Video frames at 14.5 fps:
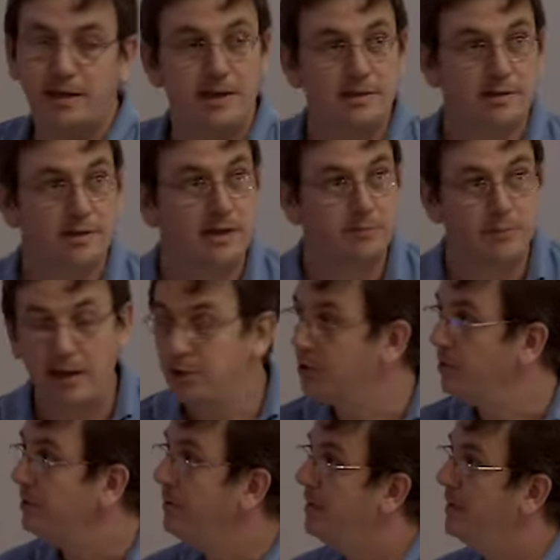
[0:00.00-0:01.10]
lens
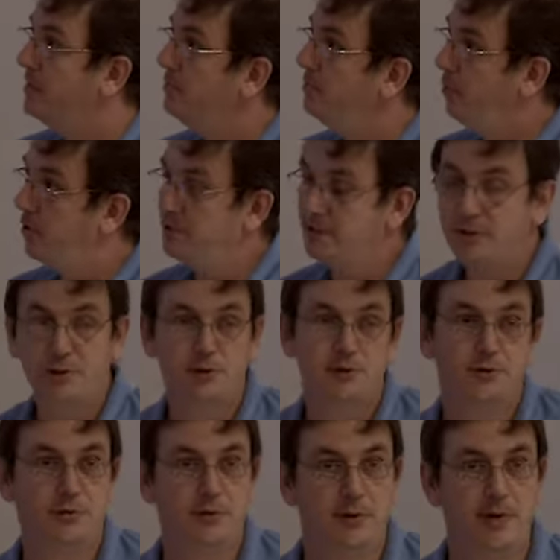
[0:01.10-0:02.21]
stigmation, it's important to do